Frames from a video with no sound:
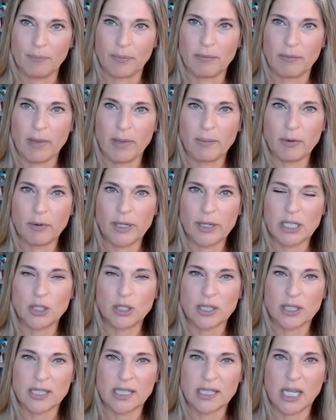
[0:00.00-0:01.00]
Maybe we could
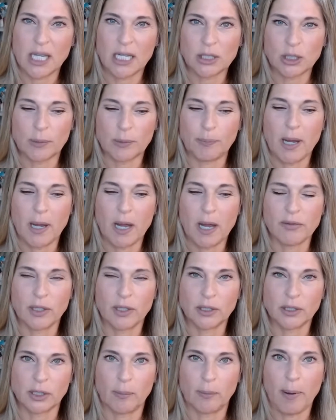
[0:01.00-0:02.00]
just touch upon the
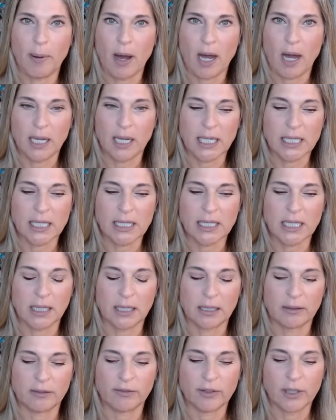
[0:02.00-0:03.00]
little pockets
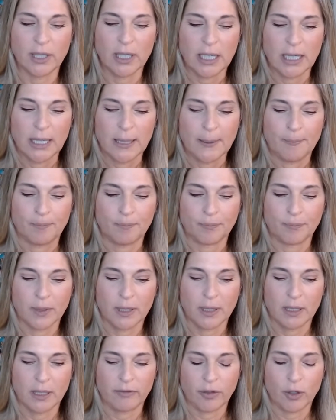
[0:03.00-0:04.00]
of,
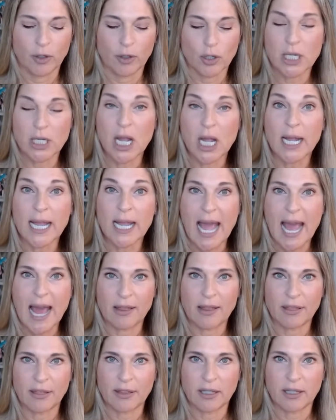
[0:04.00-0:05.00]
if you're a young
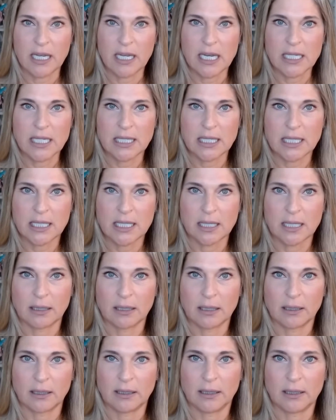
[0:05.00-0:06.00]
athlete,
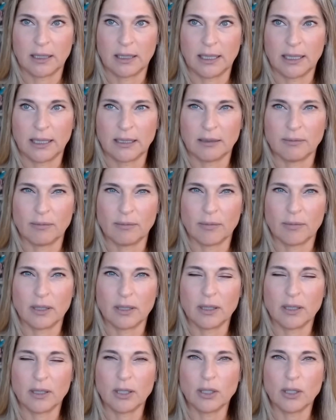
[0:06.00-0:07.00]
uh,
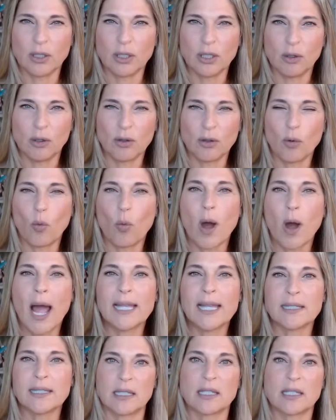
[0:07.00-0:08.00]
you know, the
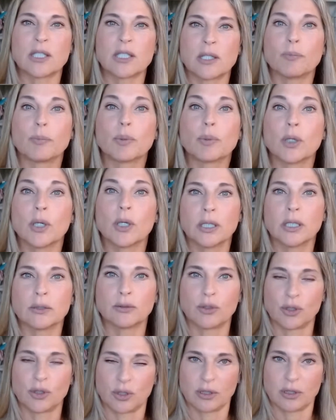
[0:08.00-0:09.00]
wisest
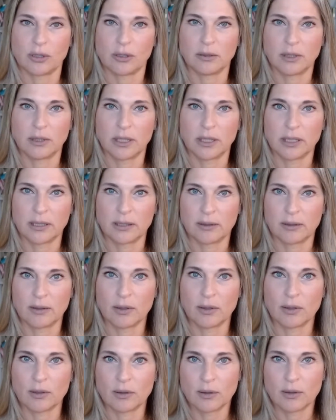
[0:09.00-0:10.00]
approach to
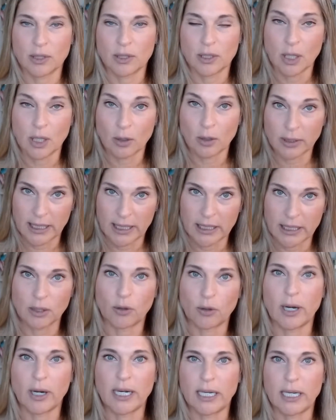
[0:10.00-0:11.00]
slowly
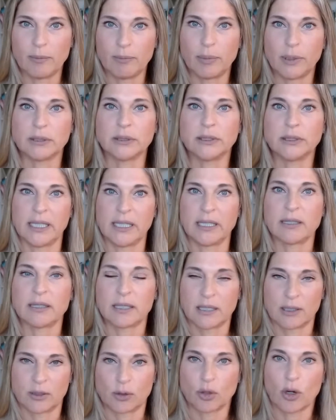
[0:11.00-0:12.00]
integrating building
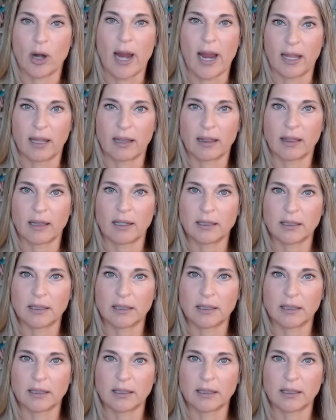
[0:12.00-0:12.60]
strength.